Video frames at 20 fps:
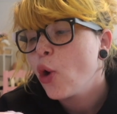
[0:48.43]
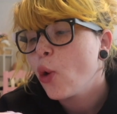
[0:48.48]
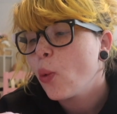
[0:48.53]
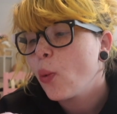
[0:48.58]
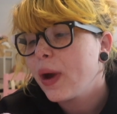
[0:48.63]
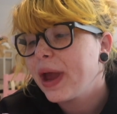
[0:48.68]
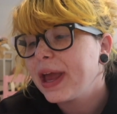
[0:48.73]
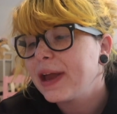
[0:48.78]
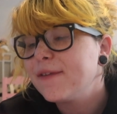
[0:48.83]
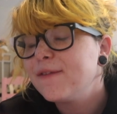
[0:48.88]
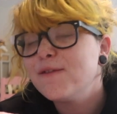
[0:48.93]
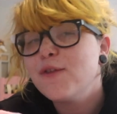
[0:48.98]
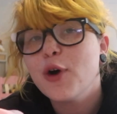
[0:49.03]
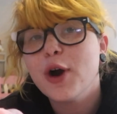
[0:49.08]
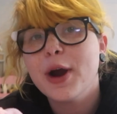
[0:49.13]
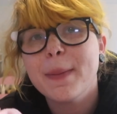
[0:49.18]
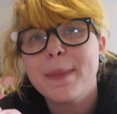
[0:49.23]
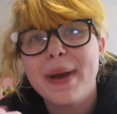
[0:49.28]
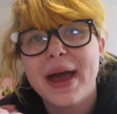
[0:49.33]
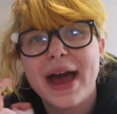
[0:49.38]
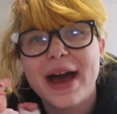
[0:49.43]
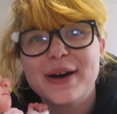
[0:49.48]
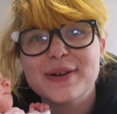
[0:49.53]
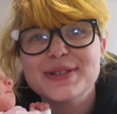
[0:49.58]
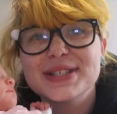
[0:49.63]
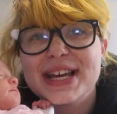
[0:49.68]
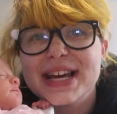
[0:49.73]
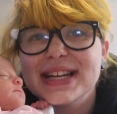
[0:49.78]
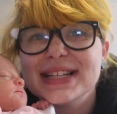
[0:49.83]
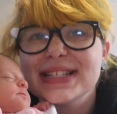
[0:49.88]
weighing 4
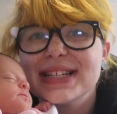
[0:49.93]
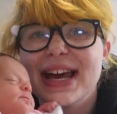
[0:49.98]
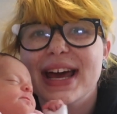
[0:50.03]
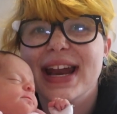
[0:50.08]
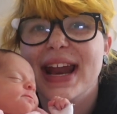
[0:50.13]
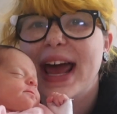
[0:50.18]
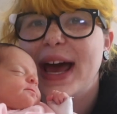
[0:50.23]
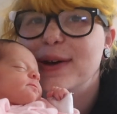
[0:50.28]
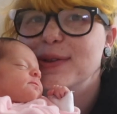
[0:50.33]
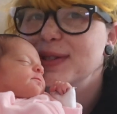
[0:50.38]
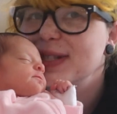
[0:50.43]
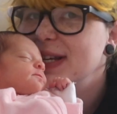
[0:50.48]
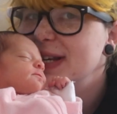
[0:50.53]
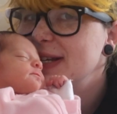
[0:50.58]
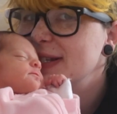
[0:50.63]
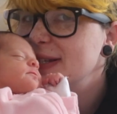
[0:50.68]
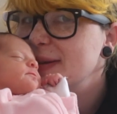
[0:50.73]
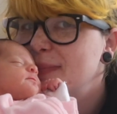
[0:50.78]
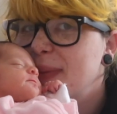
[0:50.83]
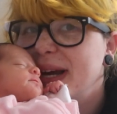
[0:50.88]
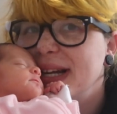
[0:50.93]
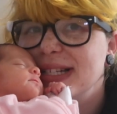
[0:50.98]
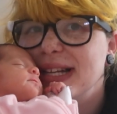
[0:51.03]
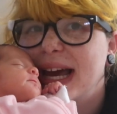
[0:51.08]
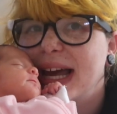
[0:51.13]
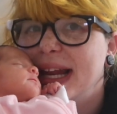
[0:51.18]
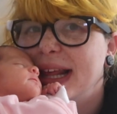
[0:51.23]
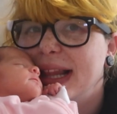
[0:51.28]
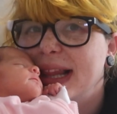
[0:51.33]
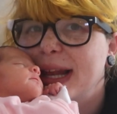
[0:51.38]
pounds and 10 ounces. My
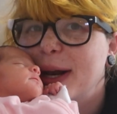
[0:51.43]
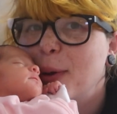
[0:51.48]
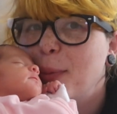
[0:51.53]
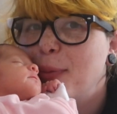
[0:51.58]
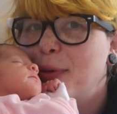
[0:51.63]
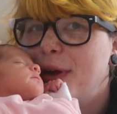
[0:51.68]
tiny little